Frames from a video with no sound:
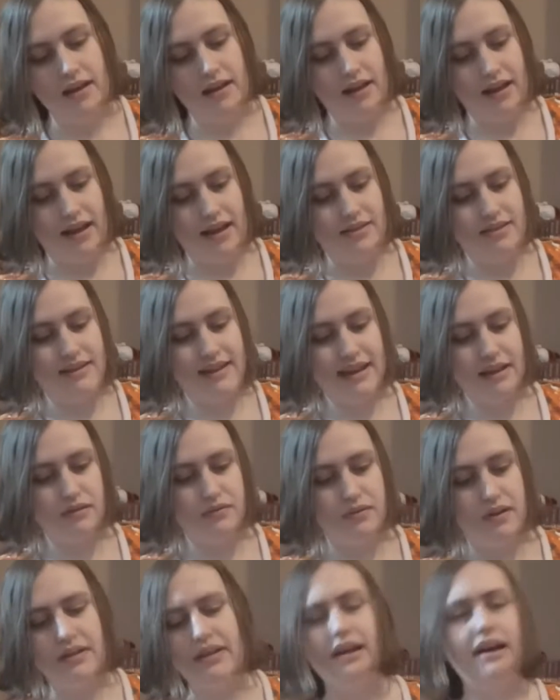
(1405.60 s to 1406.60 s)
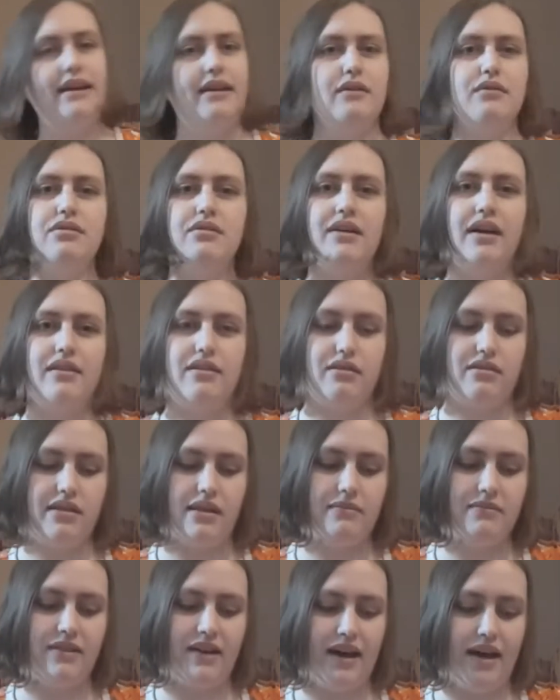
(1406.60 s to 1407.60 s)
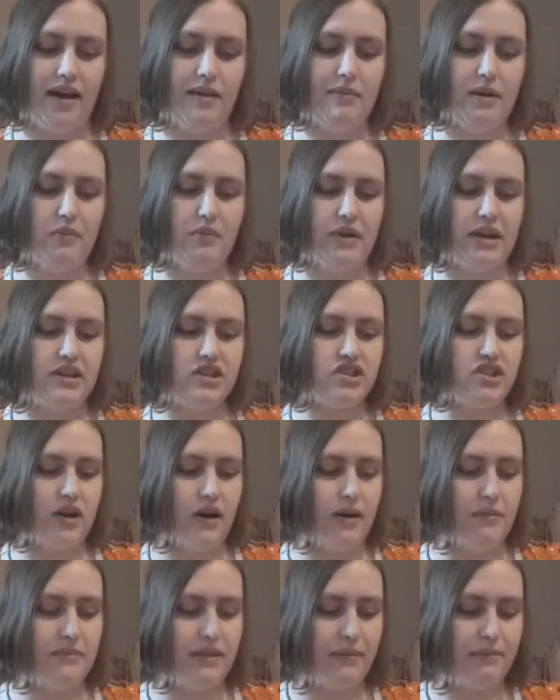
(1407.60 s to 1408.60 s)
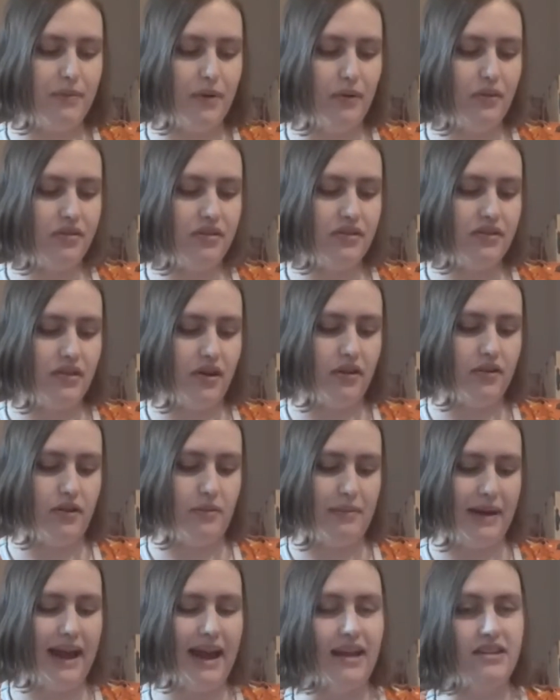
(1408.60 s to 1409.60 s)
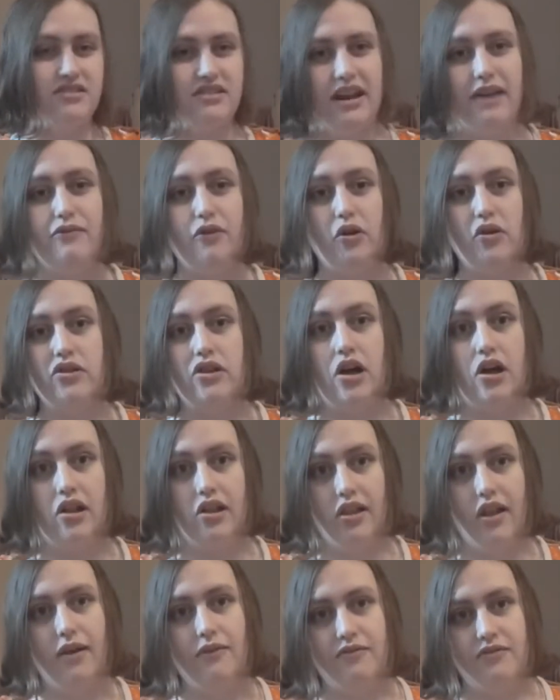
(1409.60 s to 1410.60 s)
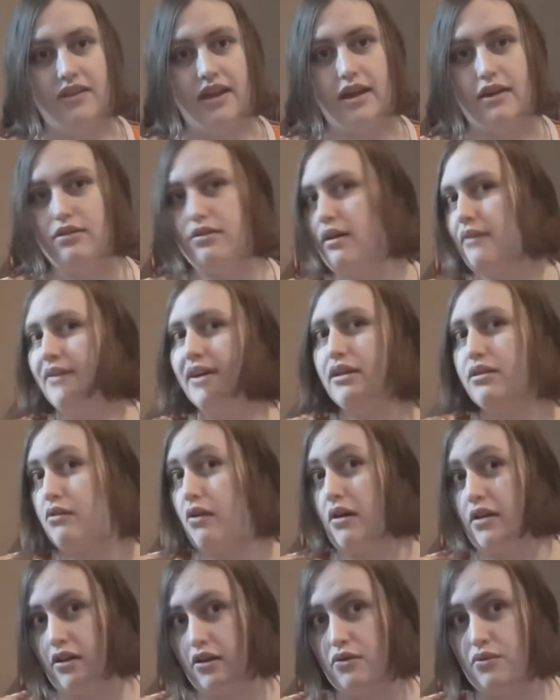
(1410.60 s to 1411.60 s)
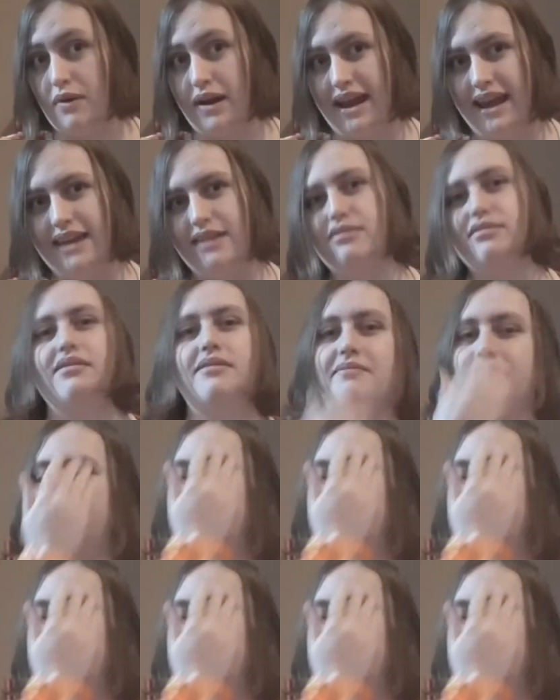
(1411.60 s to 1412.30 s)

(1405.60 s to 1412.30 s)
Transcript: And the next one I also got at the same time, which they posted on their page and everyone loved it, so I think I started a craze.